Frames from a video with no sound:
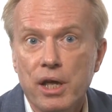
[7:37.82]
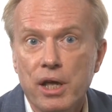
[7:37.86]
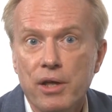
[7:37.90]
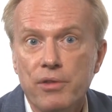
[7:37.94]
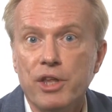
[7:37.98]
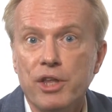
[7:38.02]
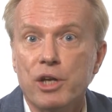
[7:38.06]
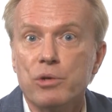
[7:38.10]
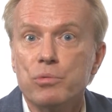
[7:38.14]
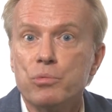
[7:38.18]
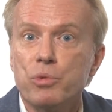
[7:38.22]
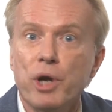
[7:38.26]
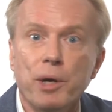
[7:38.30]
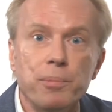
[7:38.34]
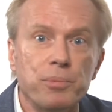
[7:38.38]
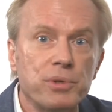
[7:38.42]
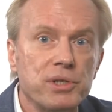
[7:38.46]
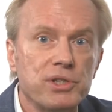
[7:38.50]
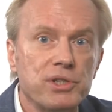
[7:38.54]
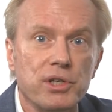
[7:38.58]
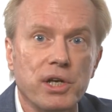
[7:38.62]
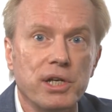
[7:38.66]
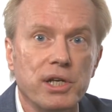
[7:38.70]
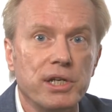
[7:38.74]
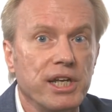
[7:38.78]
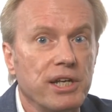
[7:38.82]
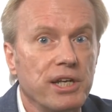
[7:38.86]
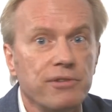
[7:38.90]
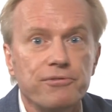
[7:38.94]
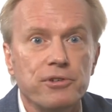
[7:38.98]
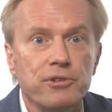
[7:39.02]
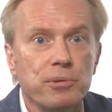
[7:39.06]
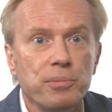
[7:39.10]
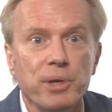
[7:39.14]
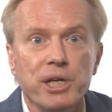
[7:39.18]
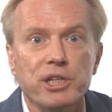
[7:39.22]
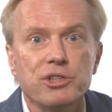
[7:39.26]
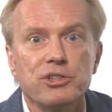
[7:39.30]
that represent
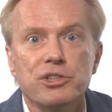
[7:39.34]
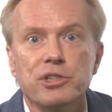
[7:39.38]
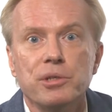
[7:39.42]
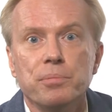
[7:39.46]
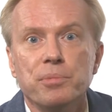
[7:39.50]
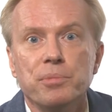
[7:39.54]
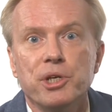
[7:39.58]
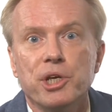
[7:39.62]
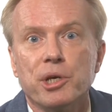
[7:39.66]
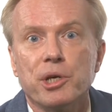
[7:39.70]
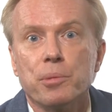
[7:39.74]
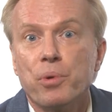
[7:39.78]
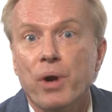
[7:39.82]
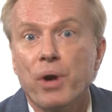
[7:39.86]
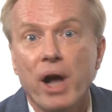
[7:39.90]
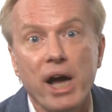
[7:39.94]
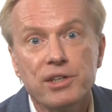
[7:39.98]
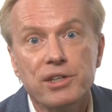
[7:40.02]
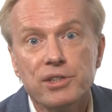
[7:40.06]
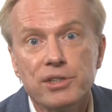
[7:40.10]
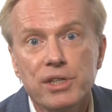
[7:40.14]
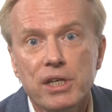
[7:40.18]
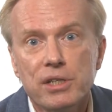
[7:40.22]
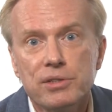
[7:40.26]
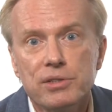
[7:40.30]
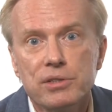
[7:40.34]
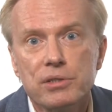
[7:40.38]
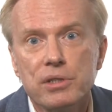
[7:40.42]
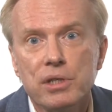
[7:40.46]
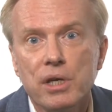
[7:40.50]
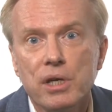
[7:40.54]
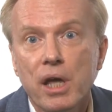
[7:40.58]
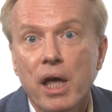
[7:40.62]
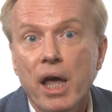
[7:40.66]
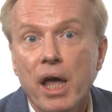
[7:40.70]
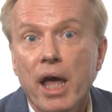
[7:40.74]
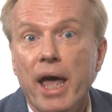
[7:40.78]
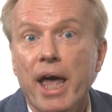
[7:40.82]
information being processed
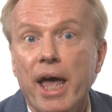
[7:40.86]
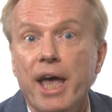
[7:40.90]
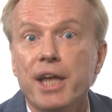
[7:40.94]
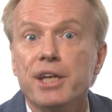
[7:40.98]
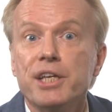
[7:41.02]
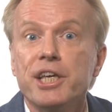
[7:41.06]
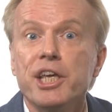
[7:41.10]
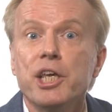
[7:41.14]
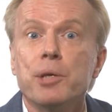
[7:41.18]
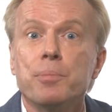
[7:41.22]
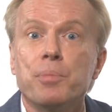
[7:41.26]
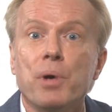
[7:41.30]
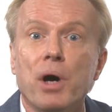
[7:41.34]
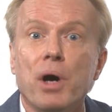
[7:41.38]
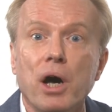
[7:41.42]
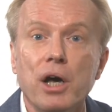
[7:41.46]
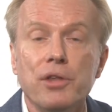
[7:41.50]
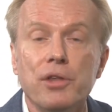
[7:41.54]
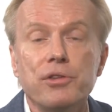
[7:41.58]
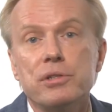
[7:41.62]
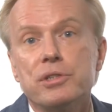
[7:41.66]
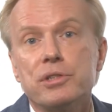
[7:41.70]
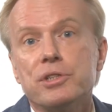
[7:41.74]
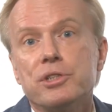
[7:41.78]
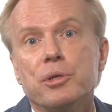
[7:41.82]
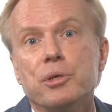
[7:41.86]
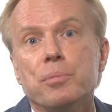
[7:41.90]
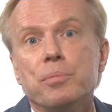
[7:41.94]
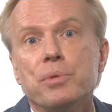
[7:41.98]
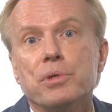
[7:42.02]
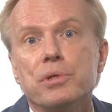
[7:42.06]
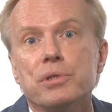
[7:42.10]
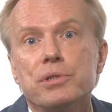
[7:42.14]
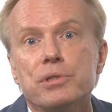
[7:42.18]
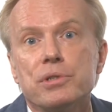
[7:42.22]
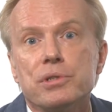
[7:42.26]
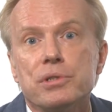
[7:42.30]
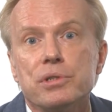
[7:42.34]
and keep other
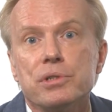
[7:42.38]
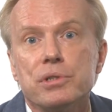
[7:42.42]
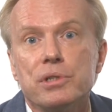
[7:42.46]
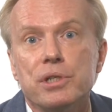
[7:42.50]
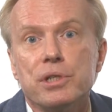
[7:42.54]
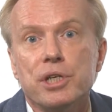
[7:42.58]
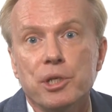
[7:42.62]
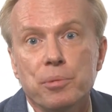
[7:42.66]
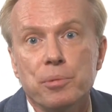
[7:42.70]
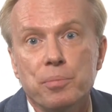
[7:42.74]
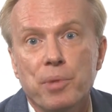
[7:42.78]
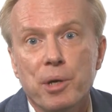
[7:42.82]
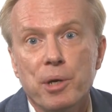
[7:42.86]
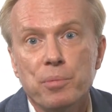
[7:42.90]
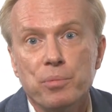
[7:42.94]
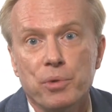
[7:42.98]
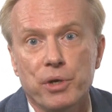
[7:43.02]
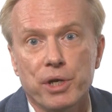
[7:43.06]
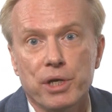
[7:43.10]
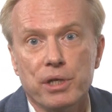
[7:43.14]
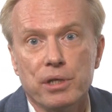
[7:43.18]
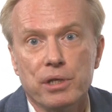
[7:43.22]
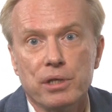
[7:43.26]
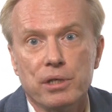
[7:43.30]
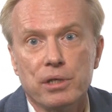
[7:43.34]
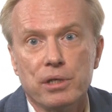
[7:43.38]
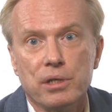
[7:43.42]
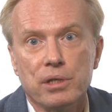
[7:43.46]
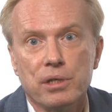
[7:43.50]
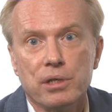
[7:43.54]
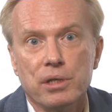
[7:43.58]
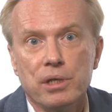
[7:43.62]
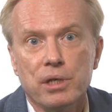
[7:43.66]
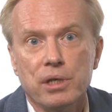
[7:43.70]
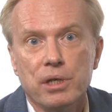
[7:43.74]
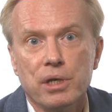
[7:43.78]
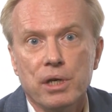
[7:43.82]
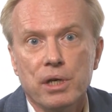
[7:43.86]
symbols in memory.
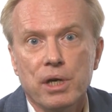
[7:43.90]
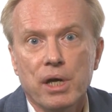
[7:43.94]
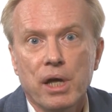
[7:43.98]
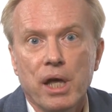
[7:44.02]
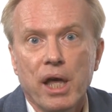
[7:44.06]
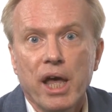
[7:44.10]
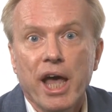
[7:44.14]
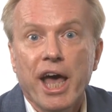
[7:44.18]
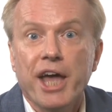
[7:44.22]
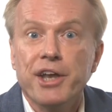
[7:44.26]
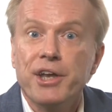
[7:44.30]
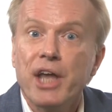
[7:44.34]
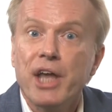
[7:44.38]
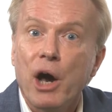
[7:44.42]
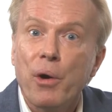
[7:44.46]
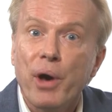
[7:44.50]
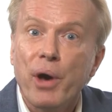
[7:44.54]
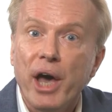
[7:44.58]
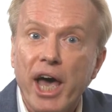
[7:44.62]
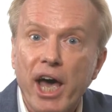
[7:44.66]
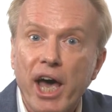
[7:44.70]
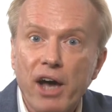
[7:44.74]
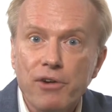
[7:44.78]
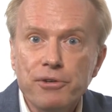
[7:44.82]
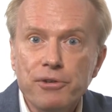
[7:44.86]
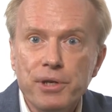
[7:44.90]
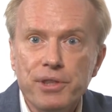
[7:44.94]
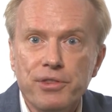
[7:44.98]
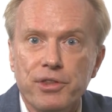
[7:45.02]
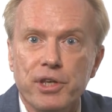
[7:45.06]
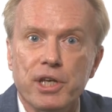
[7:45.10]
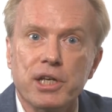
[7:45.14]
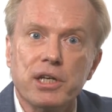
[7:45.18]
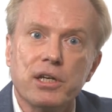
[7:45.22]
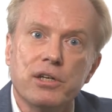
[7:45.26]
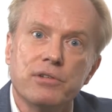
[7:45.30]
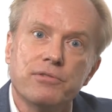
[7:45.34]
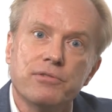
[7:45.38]
And now
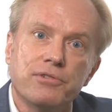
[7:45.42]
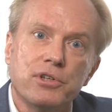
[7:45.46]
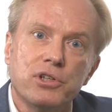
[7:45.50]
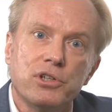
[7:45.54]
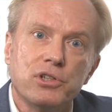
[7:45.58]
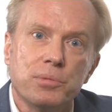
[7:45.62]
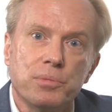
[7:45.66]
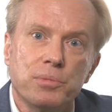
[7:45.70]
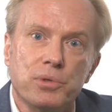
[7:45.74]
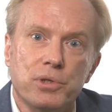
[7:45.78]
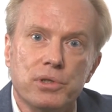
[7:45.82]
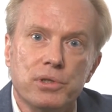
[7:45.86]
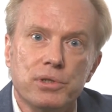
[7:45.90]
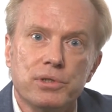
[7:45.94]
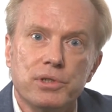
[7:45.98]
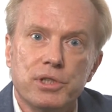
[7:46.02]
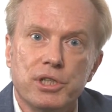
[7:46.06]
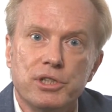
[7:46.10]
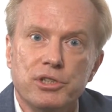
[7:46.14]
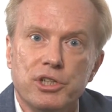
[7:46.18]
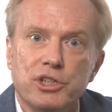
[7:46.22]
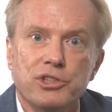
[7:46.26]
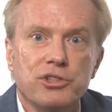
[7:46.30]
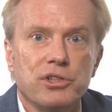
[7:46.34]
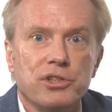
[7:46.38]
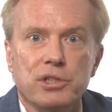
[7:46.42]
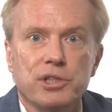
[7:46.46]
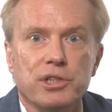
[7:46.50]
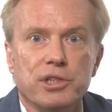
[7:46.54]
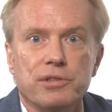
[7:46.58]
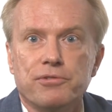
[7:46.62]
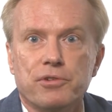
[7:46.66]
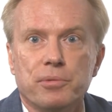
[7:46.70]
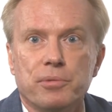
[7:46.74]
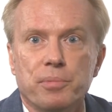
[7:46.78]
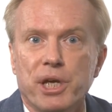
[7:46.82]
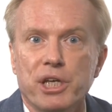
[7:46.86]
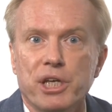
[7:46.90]
everything convertible to digital
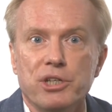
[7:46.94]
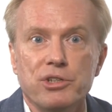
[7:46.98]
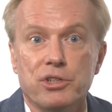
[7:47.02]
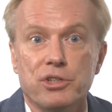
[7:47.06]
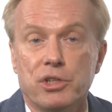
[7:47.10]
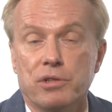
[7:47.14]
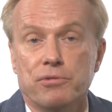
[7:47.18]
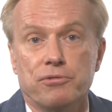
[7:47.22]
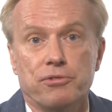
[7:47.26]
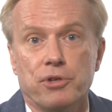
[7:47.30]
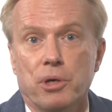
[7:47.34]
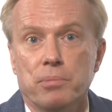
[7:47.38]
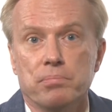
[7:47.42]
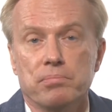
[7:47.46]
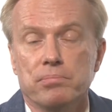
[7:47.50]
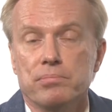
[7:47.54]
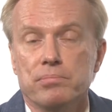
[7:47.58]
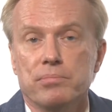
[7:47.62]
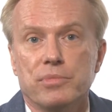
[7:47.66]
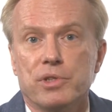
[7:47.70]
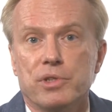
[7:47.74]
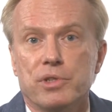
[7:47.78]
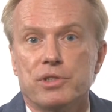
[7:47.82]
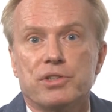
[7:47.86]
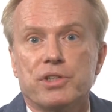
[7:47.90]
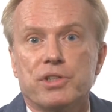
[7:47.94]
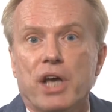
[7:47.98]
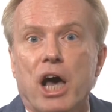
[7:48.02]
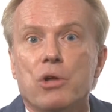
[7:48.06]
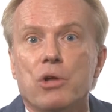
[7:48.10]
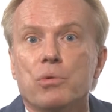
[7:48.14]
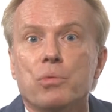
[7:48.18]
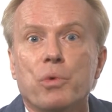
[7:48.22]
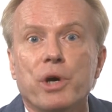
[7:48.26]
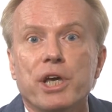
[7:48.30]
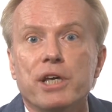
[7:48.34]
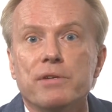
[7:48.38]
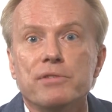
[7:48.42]
information, from the
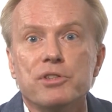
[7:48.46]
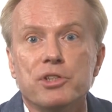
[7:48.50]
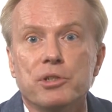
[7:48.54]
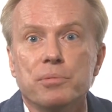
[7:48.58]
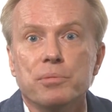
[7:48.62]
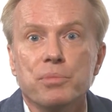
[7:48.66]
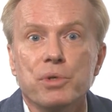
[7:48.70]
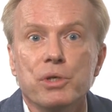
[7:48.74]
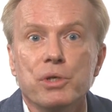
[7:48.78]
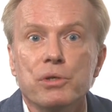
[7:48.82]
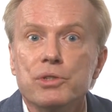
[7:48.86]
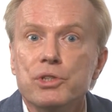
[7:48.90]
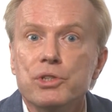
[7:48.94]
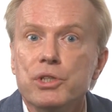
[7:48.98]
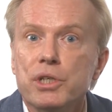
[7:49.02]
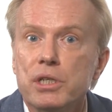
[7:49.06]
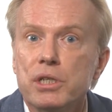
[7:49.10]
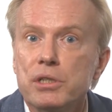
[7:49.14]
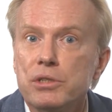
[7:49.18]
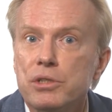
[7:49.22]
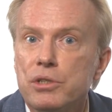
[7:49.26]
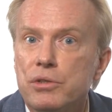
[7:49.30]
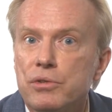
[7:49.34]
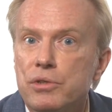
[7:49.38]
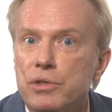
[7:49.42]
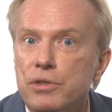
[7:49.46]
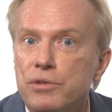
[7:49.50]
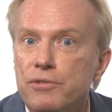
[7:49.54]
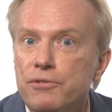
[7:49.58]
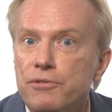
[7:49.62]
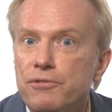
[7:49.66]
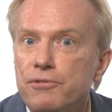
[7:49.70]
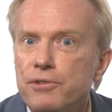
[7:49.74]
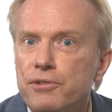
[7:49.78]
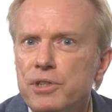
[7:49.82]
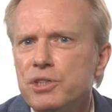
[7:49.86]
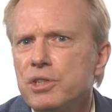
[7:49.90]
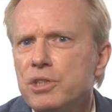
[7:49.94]
sound waves in music to the
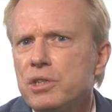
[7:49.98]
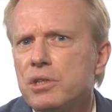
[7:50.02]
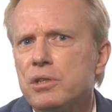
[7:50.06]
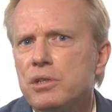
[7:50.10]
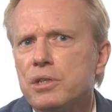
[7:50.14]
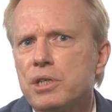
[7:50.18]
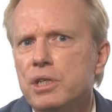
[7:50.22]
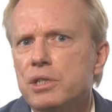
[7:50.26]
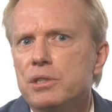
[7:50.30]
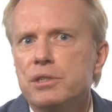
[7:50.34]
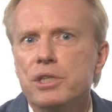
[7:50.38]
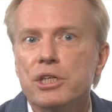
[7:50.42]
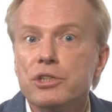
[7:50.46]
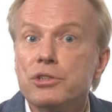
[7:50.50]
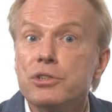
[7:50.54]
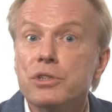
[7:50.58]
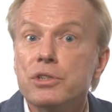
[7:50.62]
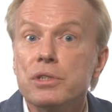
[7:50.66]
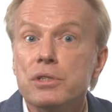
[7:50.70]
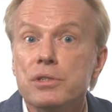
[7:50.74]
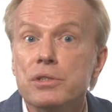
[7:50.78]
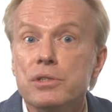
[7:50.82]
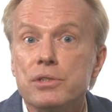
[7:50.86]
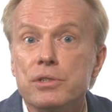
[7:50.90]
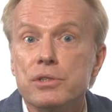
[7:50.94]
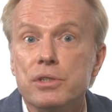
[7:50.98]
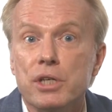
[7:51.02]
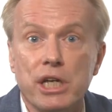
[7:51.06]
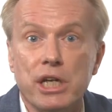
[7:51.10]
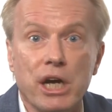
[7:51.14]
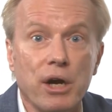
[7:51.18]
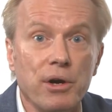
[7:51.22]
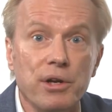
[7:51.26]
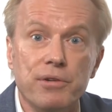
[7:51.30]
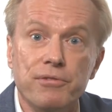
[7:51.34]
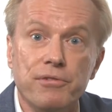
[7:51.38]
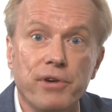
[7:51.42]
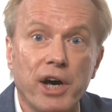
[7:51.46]
physical conditions in
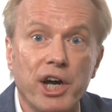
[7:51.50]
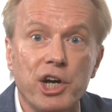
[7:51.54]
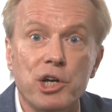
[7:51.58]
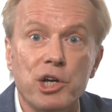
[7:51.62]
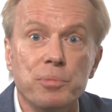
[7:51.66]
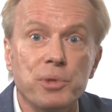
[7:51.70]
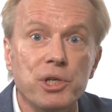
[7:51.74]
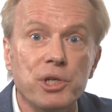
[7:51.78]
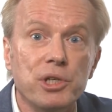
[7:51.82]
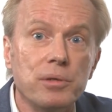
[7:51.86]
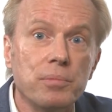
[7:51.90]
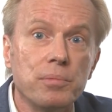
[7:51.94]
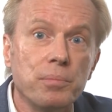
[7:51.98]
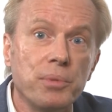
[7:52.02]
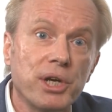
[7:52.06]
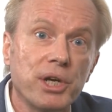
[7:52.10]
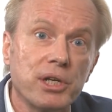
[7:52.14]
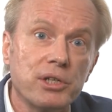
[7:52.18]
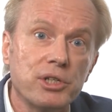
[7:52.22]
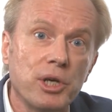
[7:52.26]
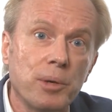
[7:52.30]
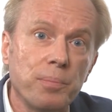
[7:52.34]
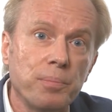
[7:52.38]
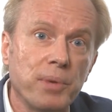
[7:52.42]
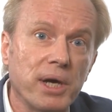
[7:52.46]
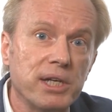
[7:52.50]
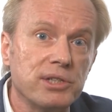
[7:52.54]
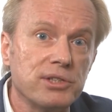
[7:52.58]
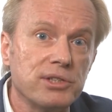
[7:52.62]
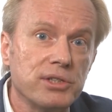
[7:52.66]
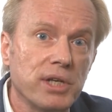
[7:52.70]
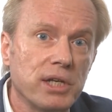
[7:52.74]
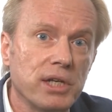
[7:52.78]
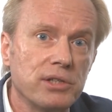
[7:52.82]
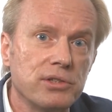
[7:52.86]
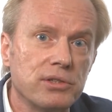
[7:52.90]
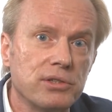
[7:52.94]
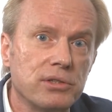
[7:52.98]
our environment picked up by
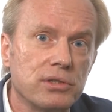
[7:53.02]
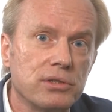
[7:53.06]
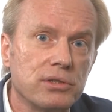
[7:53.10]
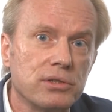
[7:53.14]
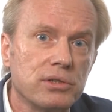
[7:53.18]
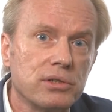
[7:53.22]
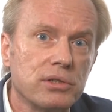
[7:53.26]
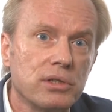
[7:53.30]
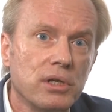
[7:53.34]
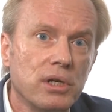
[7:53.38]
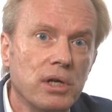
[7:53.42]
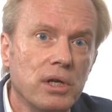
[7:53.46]
sensors,